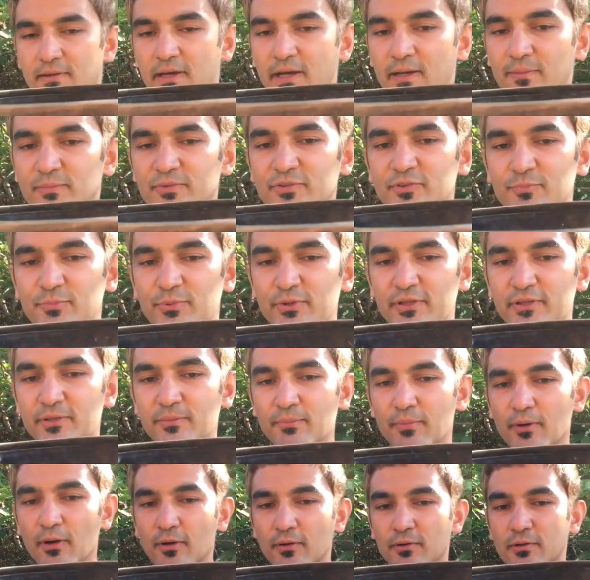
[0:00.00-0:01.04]
I'm just bringing the
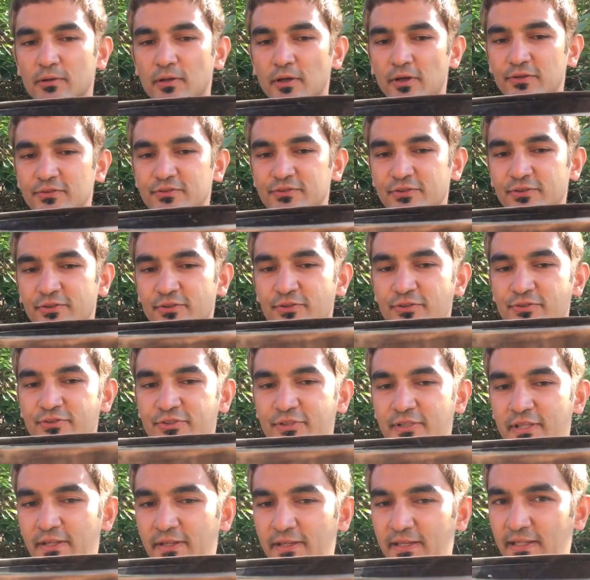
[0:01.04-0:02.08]
bowl close to you
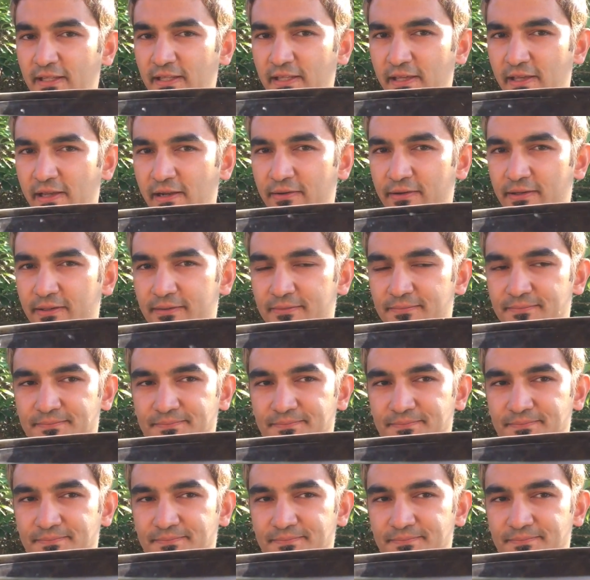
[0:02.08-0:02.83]
so that you can hear it.